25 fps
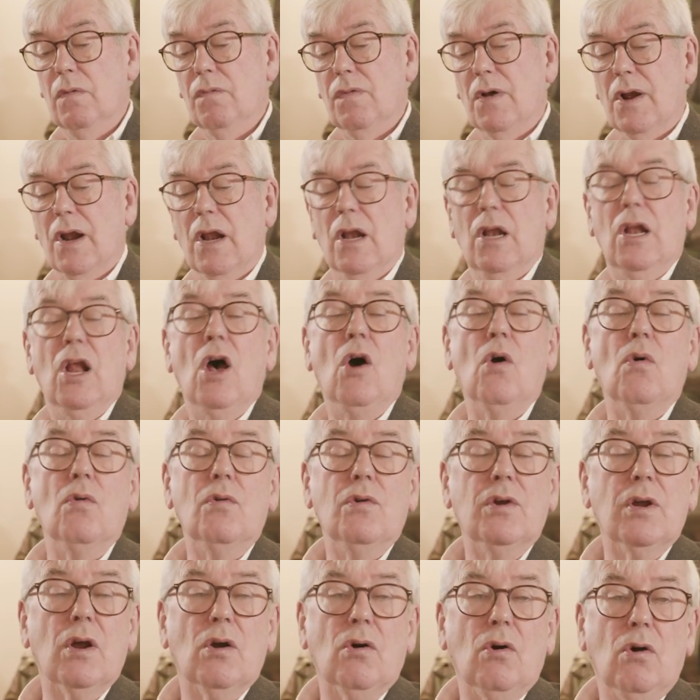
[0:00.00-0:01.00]
for
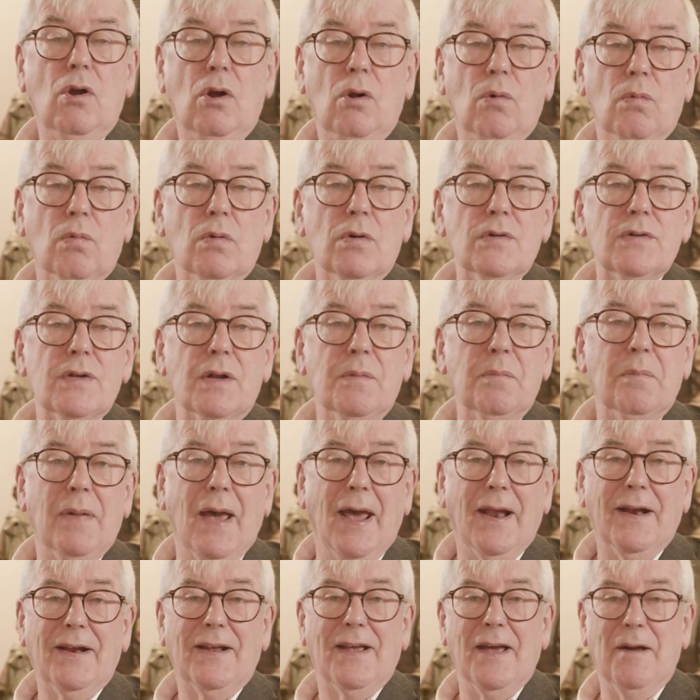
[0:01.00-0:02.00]
alone you're always in
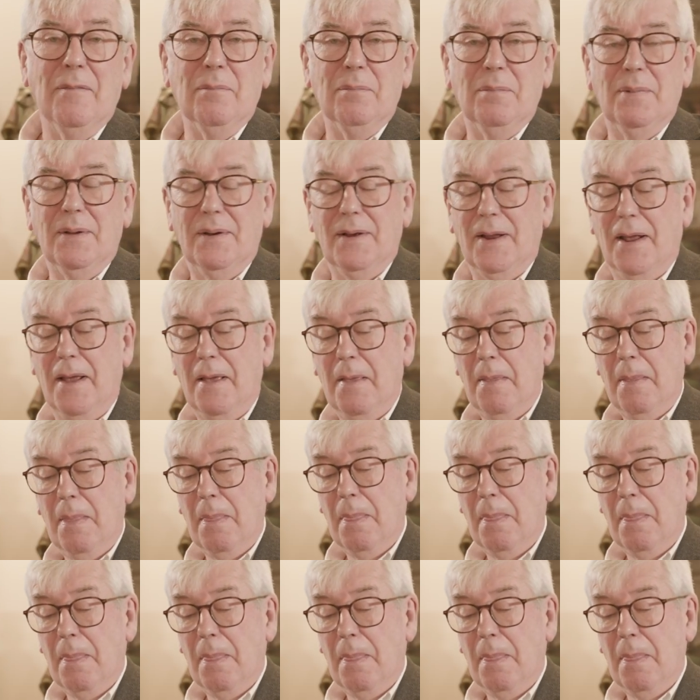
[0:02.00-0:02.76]
bad company?